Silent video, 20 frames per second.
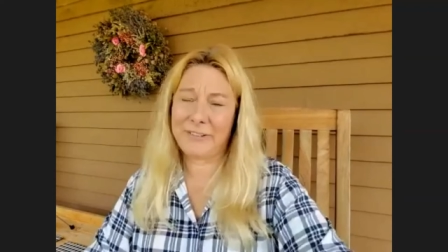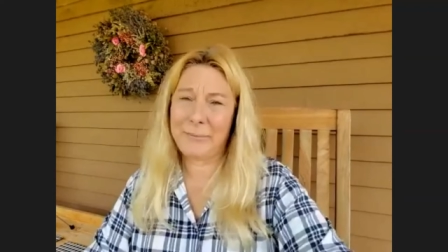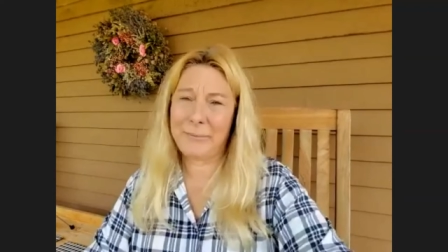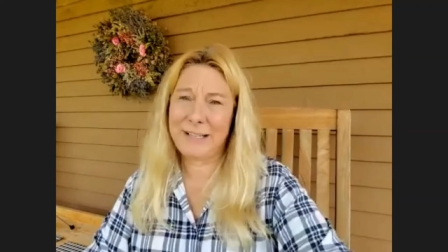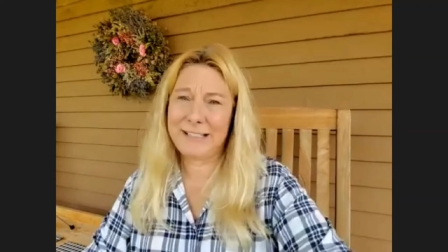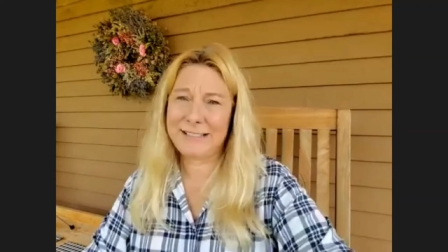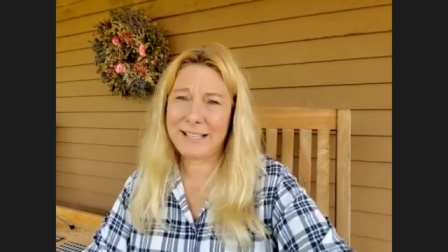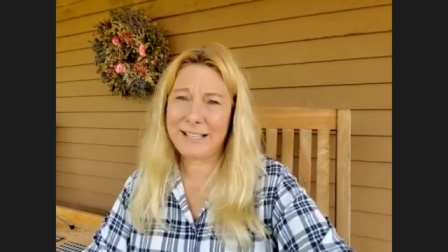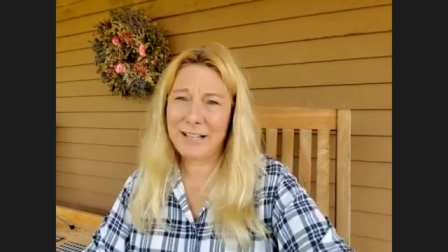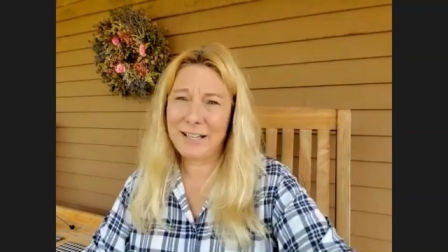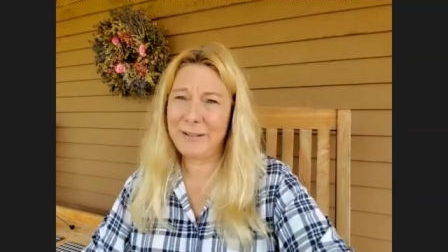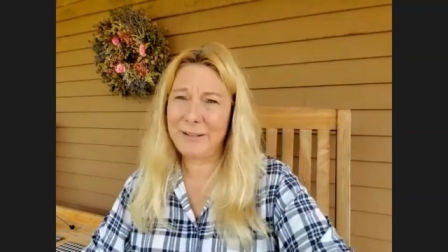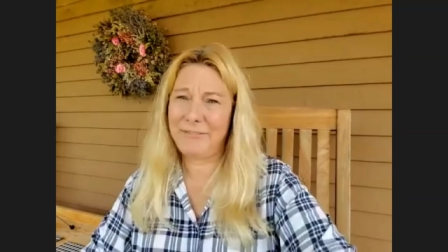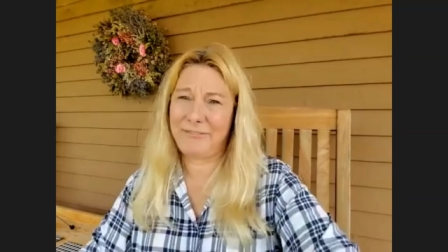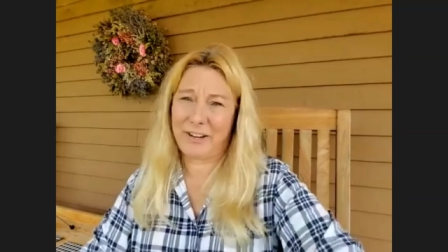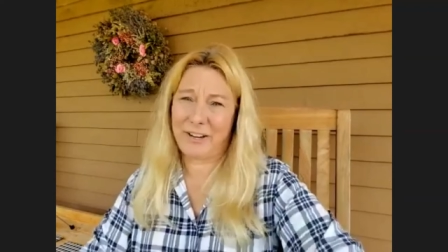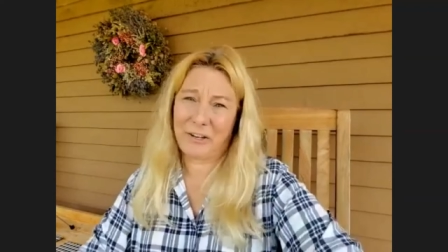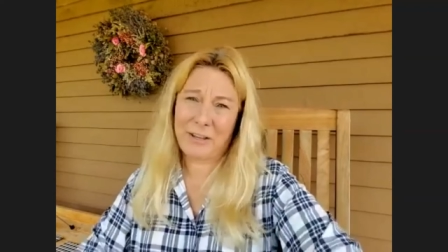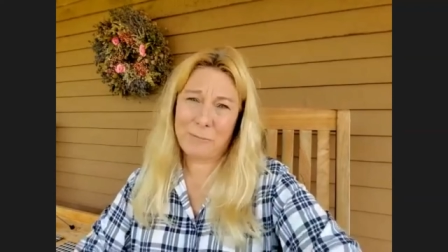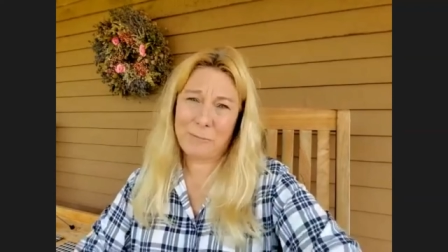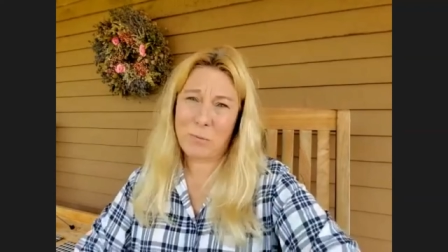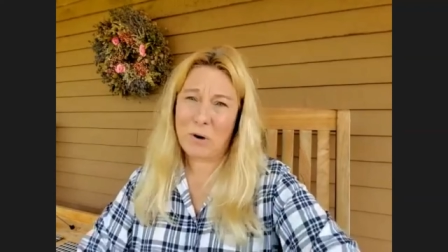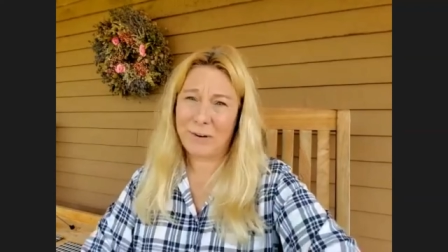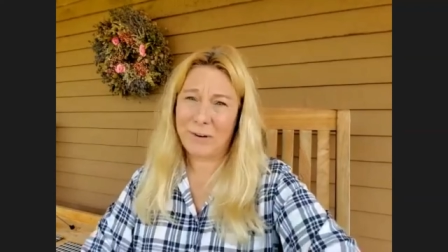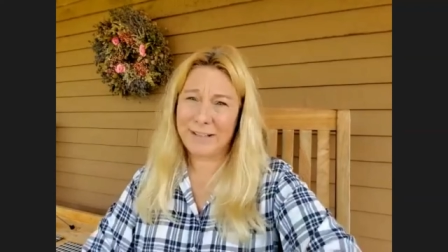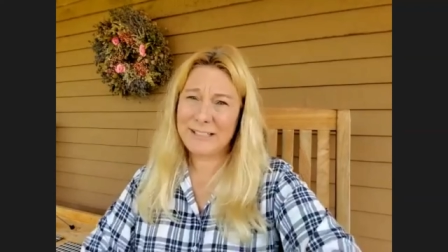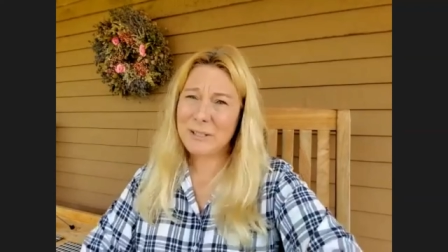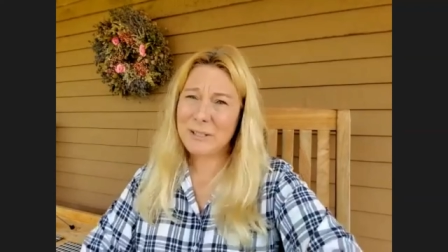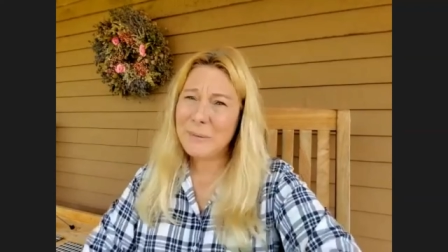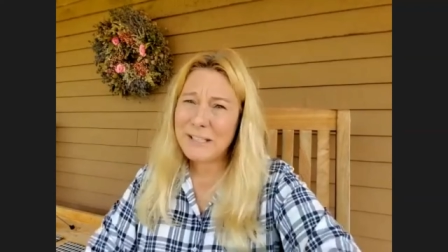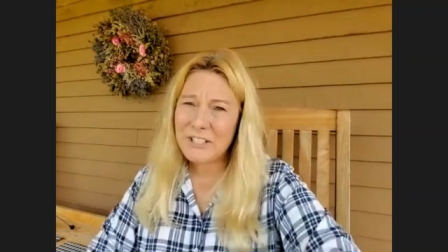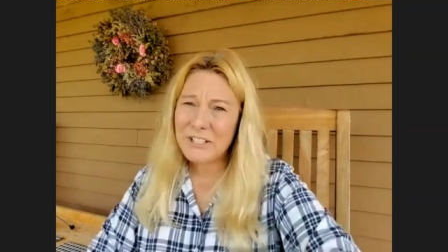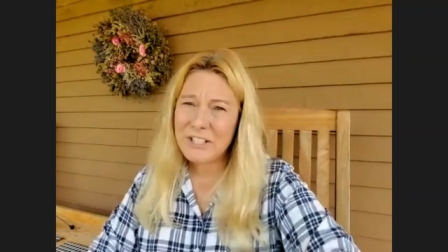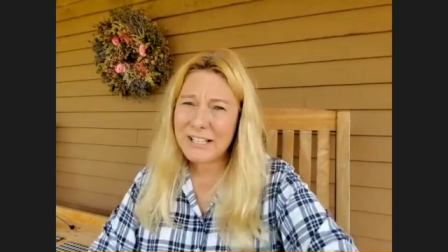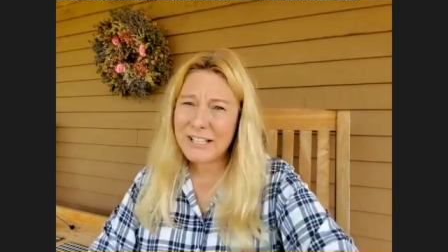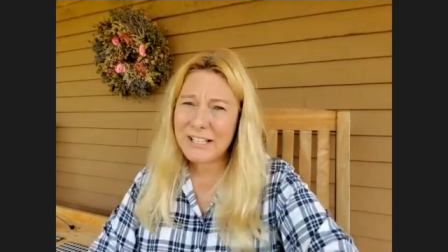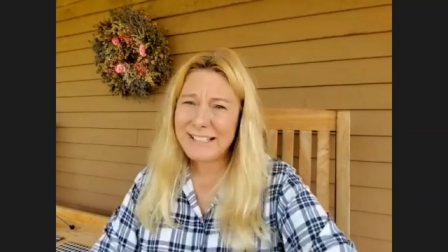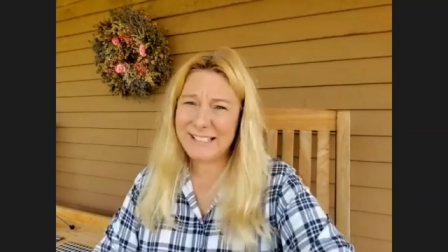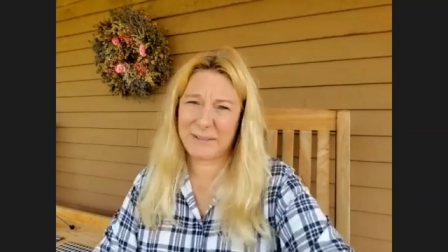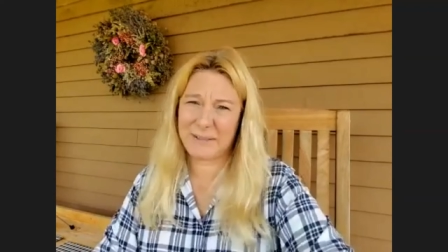I mean, it's going to be fairly boring to be a
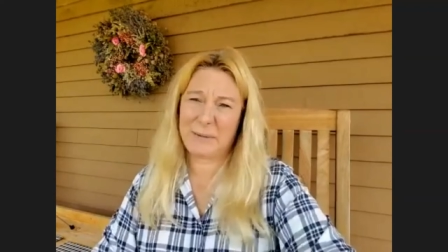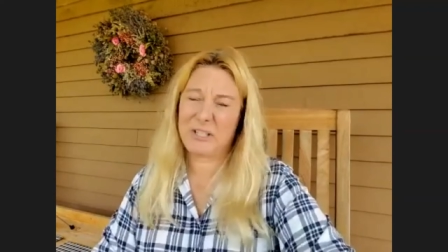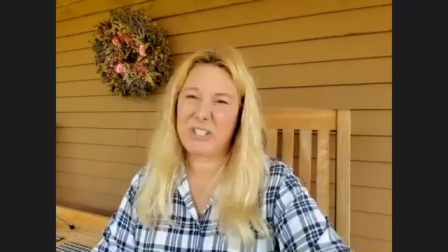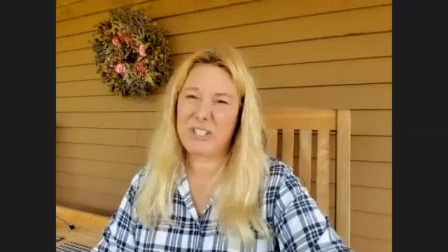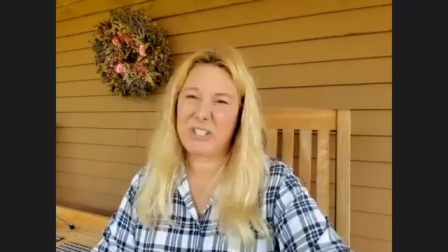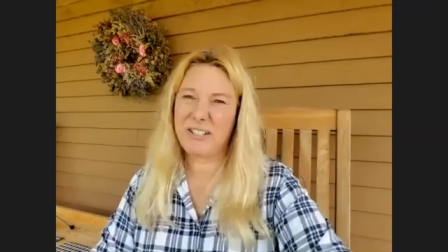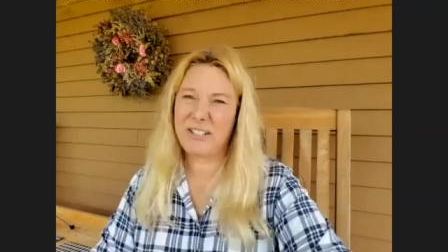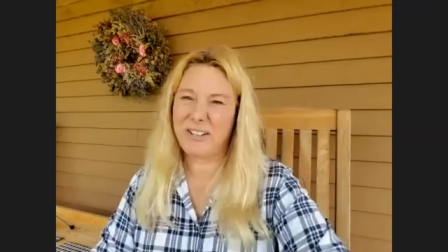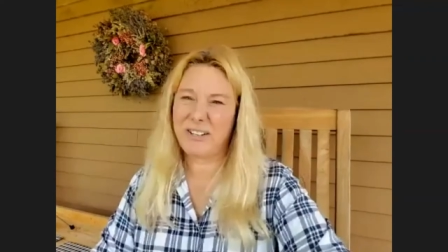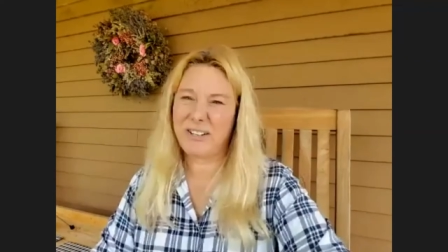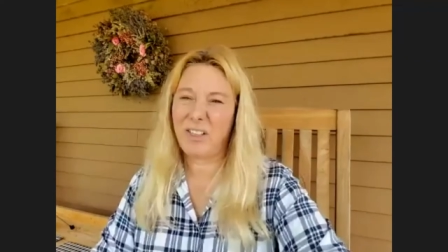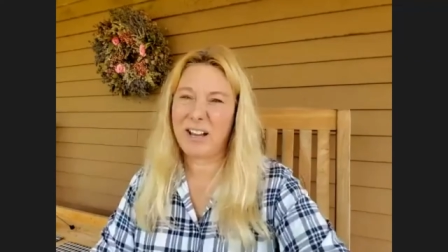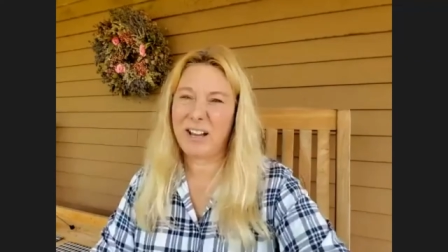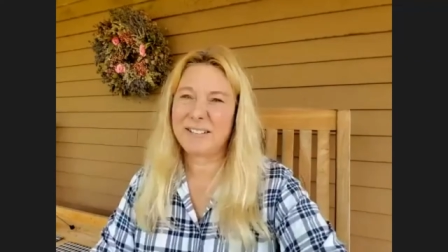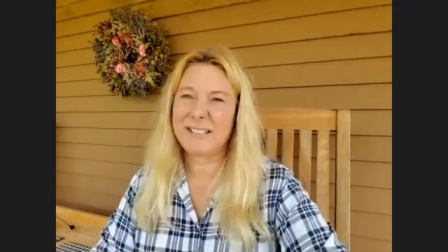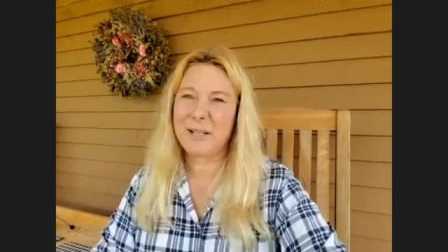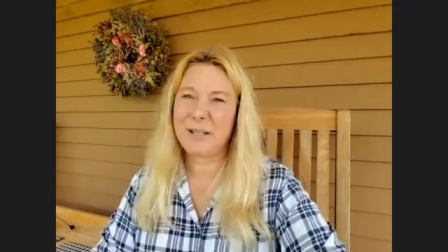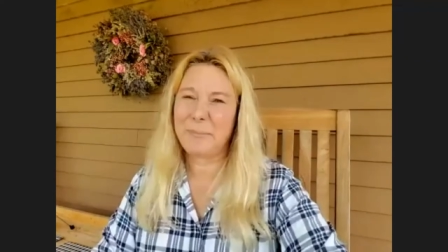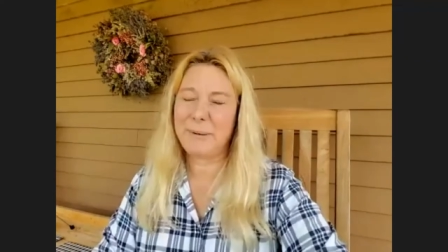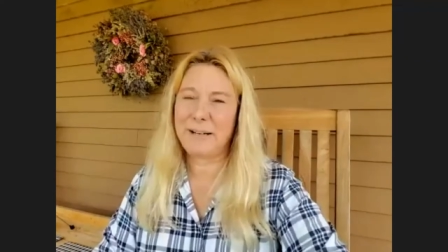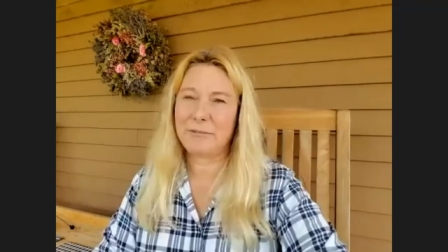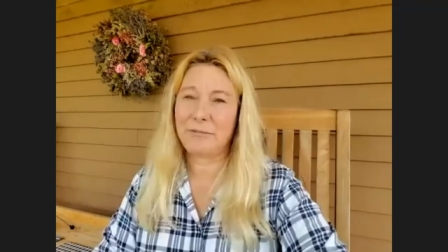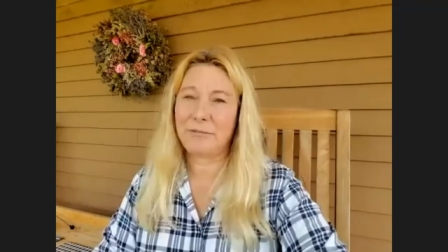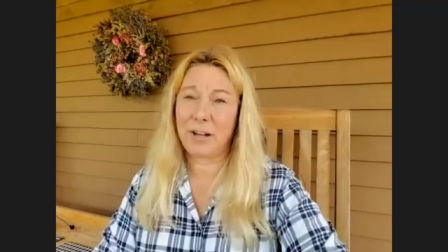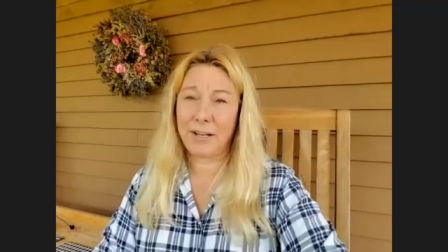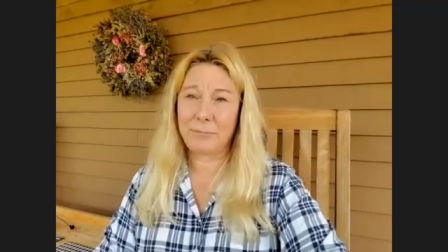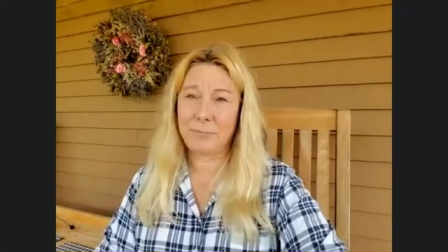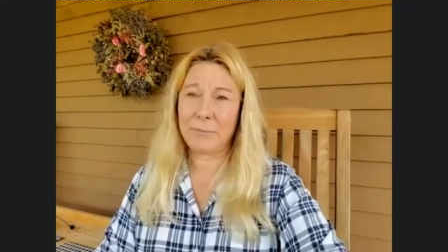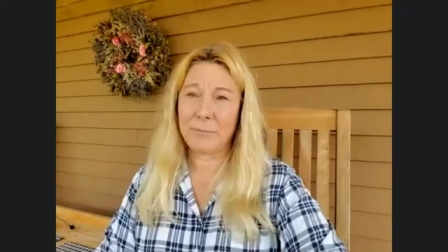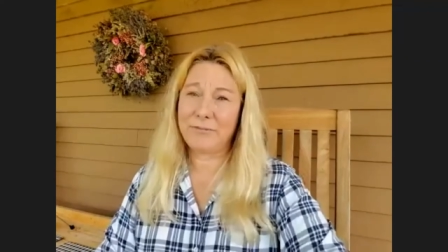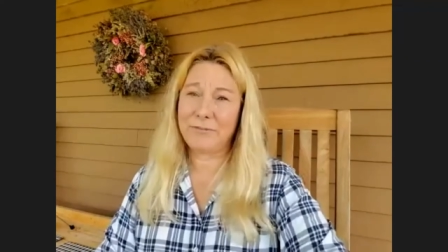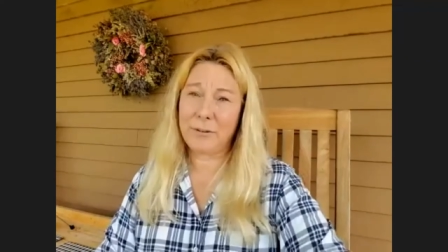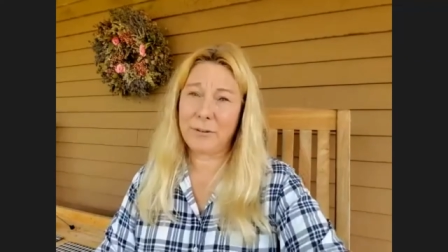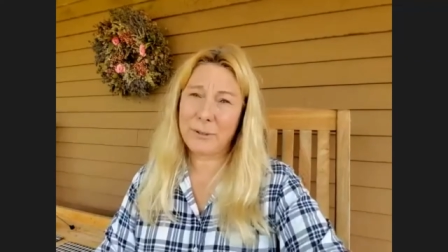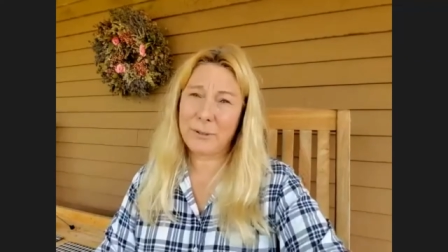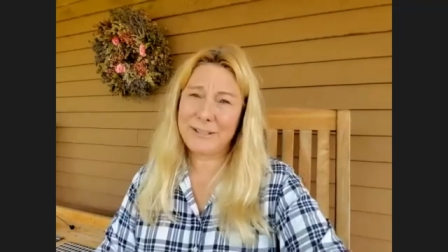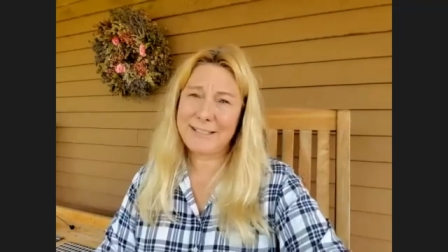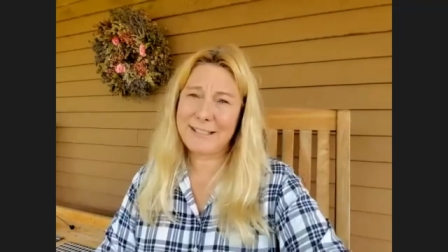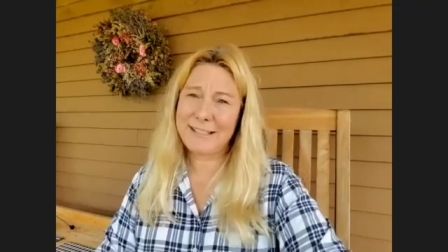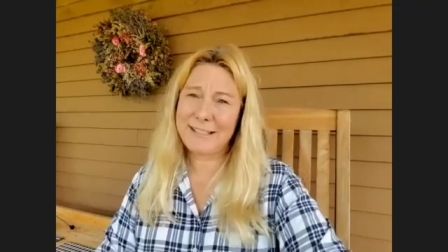chicken, especially if they're locked up in a run for
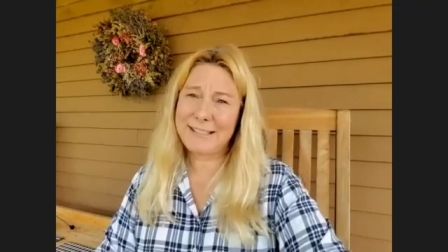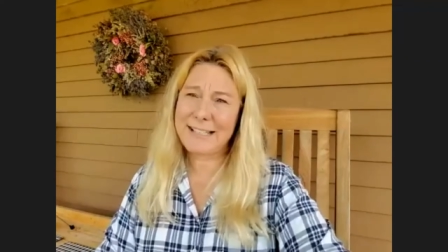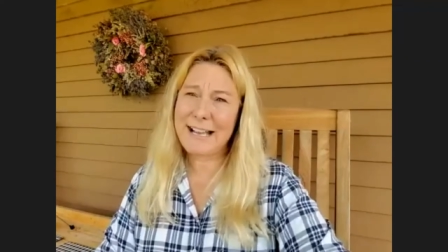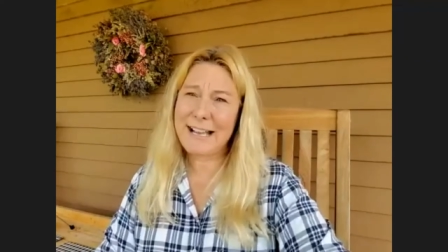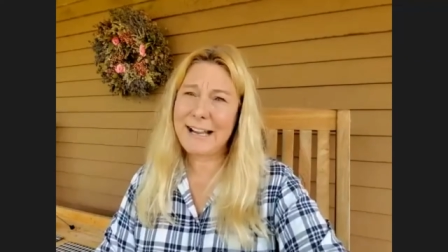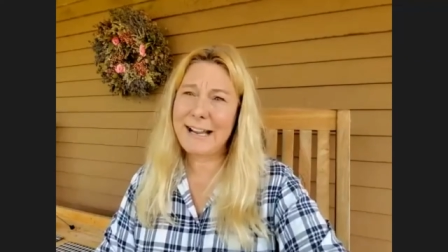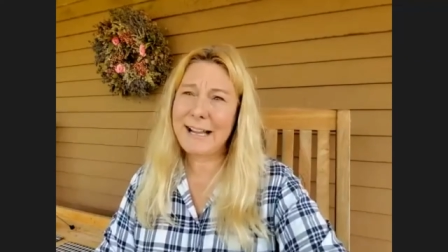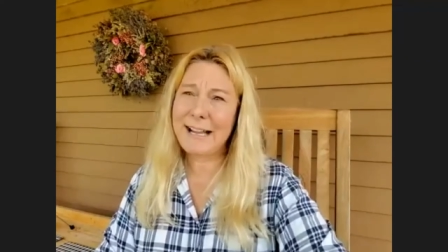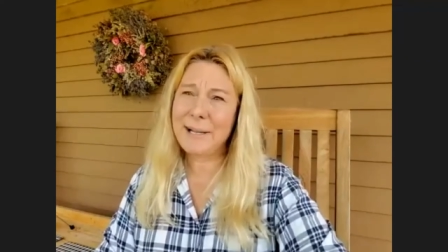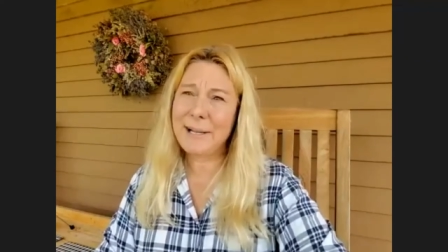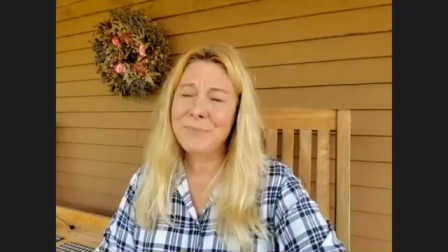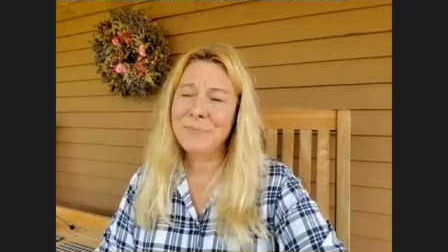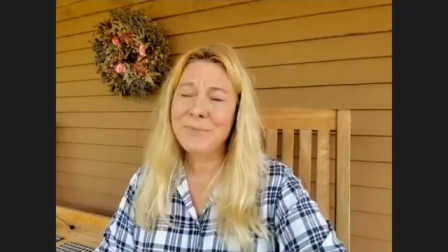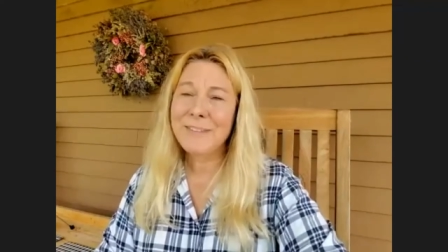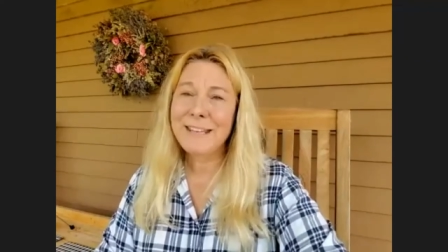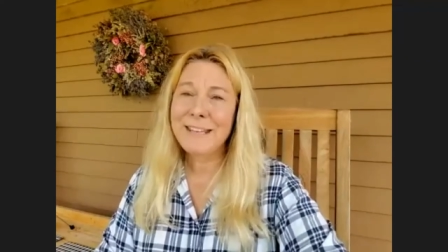most of the day.